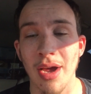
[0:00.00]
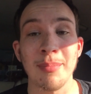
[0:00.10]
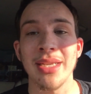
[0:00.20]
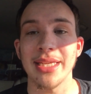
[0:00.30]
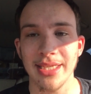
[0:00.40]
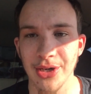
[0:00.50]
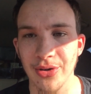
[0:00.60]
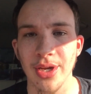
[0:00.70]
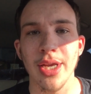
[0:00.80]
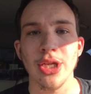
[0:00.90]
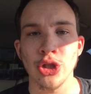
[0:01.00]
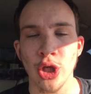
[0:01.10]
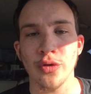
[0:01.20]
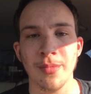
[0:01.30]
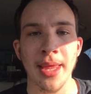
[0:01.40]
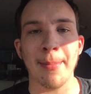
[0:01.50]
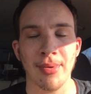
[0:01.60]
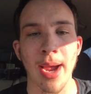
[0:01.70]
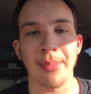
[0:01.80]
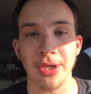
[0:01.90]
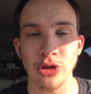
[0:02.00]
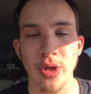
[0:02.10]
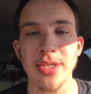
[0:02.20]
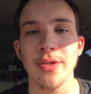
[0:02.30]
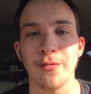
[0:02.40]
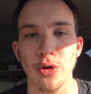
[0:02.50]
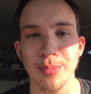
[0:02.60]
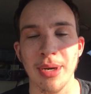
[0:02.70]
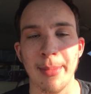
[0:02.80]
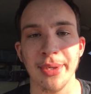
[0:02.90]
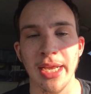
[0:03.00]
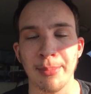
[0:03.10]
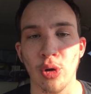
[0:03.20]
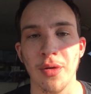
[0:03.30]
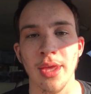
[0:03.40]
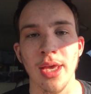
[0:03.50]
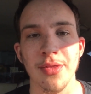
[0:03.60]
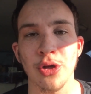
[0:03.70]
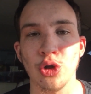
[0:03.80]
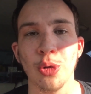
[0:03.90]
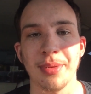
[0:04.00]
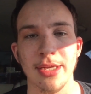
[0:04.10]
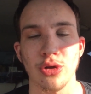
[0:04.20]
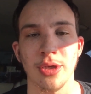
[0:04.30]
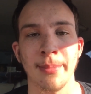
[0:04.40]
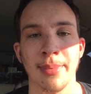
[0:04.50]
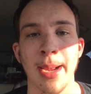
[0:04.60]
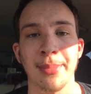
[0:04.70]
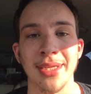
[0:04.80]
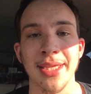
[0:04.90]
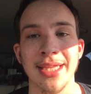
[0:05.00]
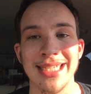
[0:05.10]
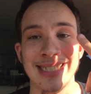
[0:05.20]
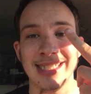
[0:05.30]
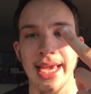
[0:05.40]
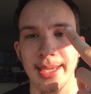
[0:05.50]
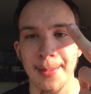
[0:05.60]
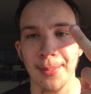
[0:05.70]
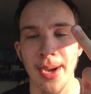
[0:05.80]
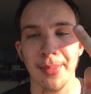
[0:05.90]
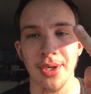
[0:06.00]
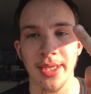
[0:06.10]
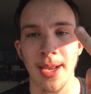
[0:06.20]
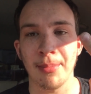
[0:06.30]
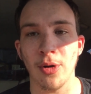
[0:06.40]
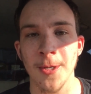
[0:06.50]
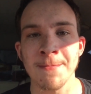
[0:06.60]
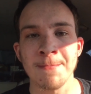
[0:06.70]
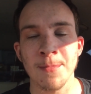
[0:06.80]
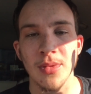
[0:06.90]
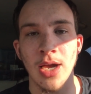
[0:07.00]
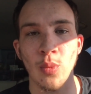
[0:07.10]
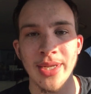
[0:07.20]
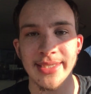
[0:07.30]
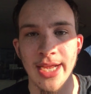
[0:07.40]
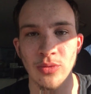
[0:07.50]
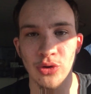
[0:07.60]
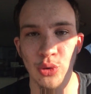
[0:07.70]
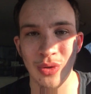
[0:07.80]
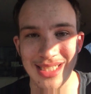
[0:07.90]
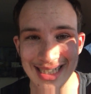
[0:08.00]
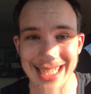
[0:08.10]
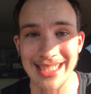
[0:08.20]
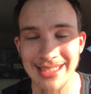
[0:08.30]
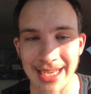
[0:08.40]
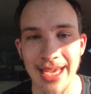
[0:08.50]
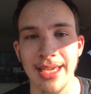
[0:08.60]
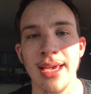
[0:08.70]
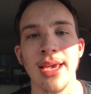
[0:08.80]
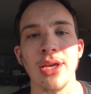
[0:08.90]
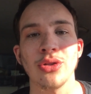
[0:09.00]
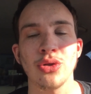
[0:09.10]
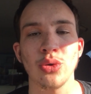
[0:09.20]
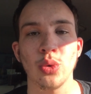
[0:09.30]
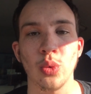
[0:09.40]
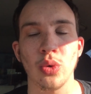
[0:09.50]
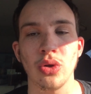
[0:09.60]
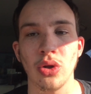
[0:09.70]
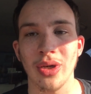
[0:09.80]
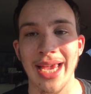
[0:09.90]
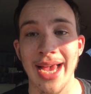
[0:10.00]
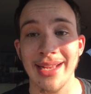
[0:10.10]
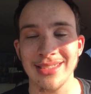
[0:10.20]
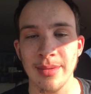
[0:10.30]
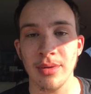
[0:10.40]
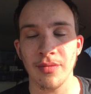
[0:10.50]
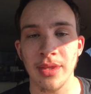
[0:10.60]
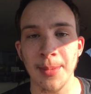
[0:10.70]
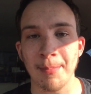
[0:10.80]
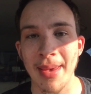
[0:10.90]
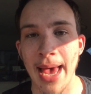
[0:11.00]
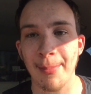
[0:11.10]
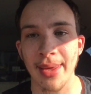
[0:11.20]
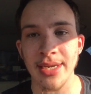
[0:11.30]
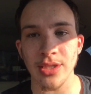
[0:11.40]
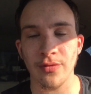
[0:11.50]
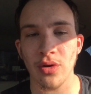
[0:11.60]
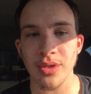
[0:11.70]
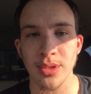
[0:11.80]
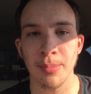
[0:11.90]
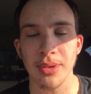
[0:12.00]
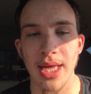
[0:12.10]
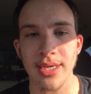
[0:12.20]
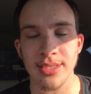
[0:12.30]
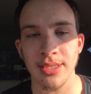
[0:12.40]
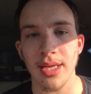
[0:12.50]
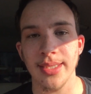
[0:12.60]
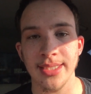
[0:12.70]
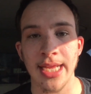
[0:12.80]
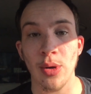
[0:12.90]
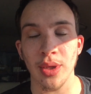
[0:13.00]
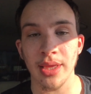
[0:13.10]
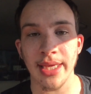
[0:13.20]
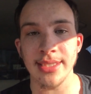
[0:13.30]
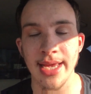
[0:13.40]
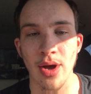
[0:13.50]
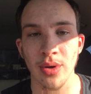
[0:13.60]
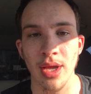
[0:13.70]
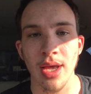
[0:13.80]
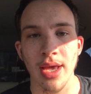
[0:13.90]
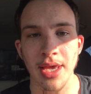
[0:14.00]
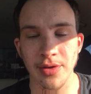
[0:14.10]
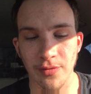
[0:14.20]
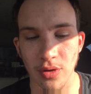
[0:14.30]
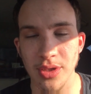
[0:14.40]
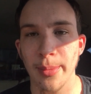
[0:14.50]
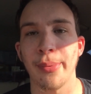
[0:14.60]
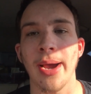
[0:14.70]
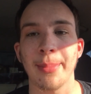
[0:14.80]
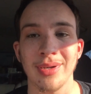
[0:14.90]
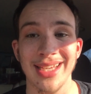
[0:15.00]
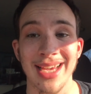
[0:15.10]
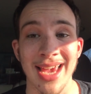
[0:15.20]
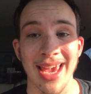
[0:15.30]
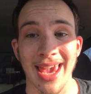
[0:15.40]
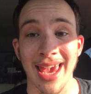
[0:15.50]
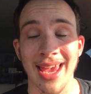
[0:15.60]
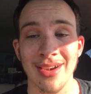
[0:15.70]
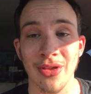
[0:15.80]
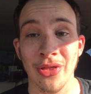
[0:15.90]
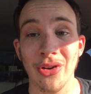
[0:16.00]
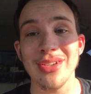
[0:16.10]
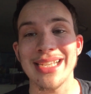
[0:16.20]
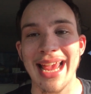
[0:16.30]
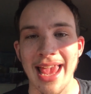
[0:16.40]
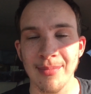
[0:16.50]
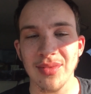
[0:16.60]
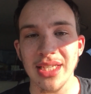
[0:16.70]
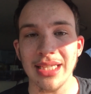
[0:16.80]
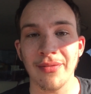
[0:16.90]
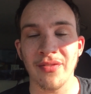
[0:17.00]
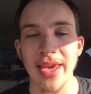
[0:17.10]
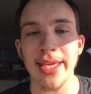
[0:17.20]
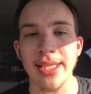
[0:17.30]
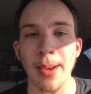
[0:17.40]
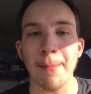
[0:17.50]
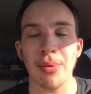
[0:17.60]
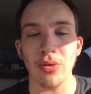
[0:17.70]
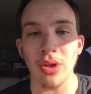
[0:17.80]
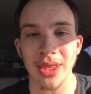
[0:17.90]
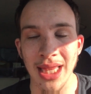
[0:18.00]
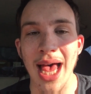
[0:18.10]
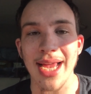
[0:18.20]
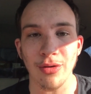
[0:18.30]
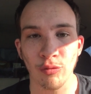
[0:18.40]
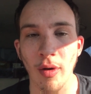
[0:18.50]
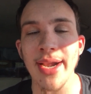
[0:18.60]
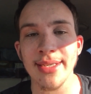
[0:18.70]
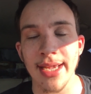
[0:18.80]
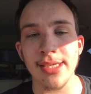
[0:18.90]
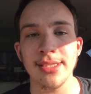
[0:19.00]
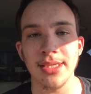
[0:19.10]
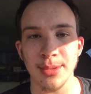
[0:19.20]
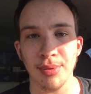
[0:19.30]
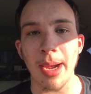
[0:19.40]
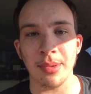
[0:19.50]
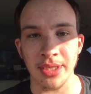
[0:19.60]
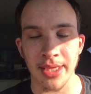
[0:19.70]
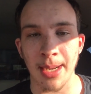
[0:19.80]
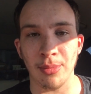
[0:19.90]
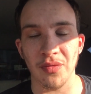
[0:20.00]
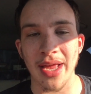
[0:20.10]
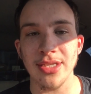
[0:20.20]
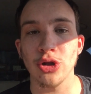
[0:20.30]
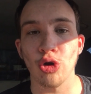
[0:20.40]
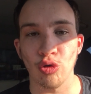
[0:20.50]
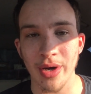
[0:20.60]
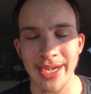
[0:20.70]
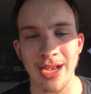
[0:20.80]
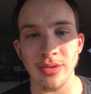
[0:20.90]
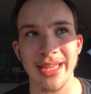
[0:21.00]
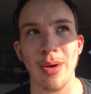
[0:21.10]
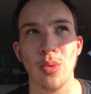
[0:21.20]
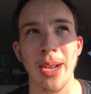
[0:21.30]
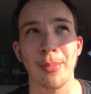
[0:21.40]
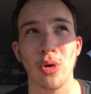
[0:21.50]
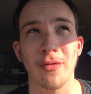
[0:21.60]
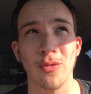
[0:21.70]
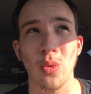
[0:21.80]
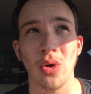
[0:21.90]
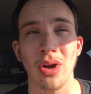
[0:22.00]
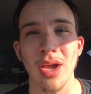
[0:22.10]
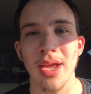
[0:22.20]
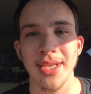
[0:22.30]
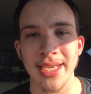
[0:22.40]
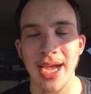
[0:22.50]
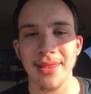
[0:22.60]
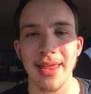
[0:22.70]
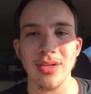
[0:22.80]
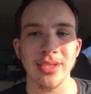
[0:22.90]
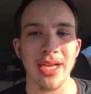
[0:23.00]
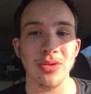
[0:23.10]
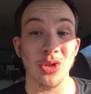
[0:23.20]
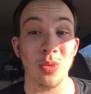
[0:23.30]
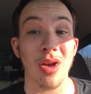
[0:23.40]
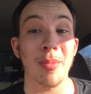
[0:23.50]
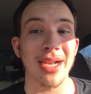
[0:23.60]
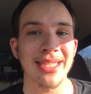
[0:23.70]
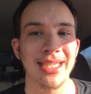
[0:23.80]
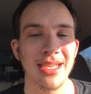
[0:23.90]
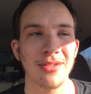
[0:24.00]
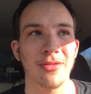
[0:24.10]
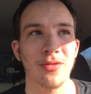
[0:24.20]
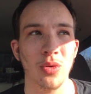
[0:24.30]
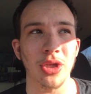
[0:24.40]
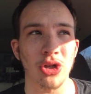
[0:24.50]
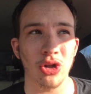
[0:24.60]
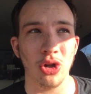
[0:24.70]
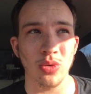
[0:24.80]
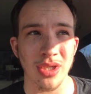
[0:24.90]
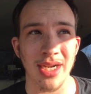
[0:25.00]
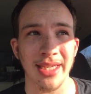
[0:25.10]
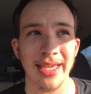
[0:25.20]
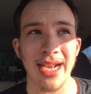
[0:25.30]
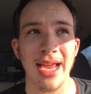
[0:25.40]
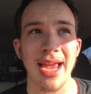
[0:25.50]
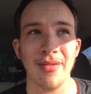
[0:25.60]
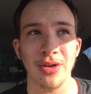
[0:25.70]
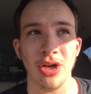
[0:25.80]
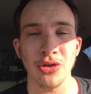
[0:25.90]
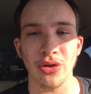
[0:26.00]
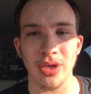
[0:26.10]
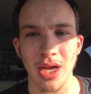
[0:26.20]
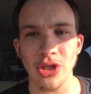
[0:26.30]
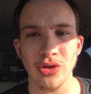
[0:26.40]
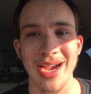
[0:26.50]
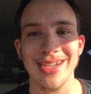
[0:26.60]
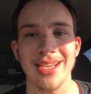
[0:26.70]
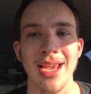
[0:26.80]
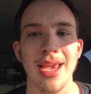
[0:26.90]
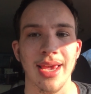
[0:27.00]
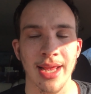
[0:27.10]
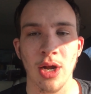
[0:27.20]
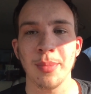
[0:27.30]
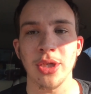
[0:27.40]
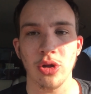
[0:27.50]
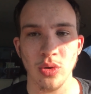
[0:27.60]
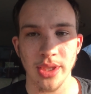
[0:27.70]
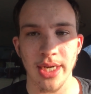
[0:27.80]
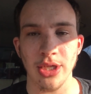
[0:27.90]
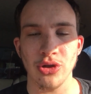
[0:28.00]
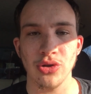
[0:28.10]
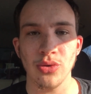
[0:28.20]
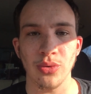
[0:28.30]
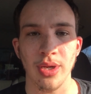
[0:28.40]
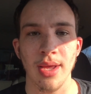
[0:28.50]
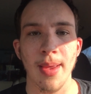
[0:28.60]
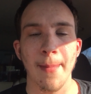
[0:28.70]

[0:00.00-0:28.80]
a year, just from that property. So that's the first property I bought, the duplex looking property. The second property that I bought, I went down to the city today to look at some of the map and as far as the blocks and lots and how it lays out as far as the property. And there is an empty vacant lot right next to this property that I bought. That is the greenhouse. That one I bought for $9,000 as well, but I didn't fully close on it yet. I have it under contract and I'll be closing on it soon.